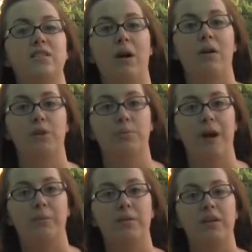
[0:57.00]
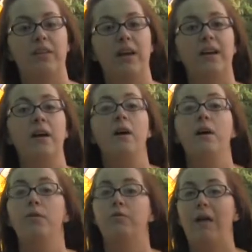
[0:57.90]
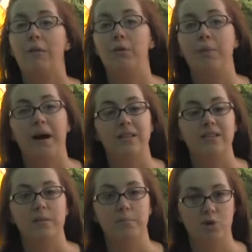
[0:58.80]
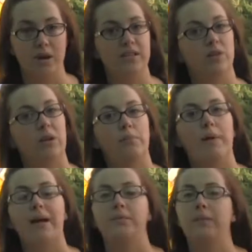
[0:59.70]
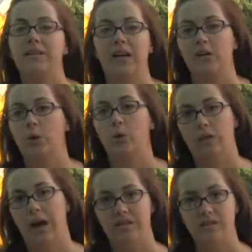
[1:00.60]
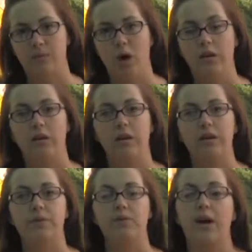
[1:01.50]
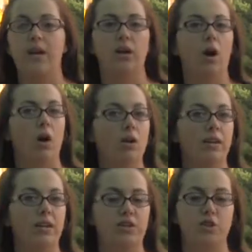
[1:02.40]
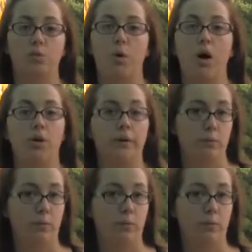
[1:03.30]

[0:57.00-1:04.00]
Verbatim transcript: around your property like flower pots. The trays are on the bottom. They tend to hold lots of water. If you've got a garden that you're watering